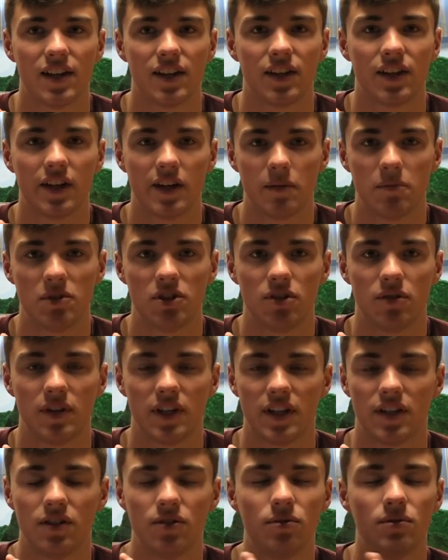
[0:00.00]
they're going to be
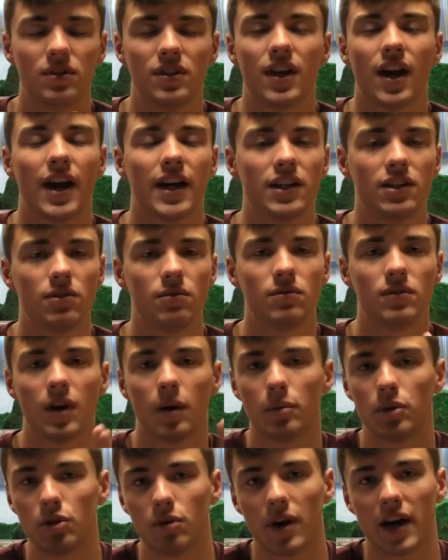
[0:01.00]
doing a new TIU
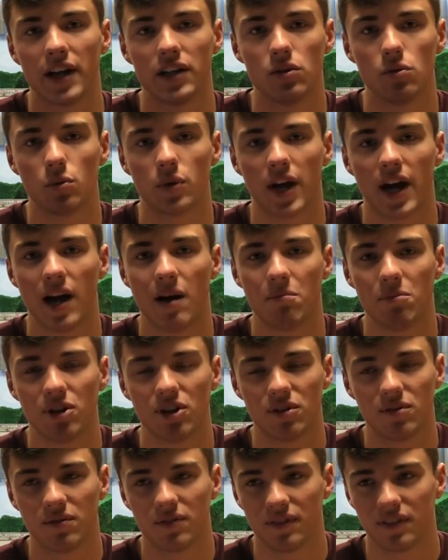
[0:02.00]
WIU
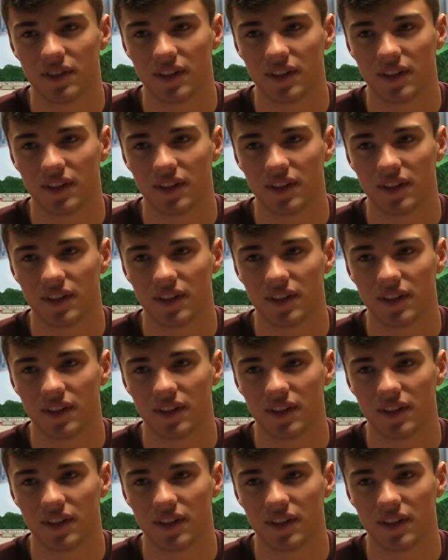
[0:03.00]
combo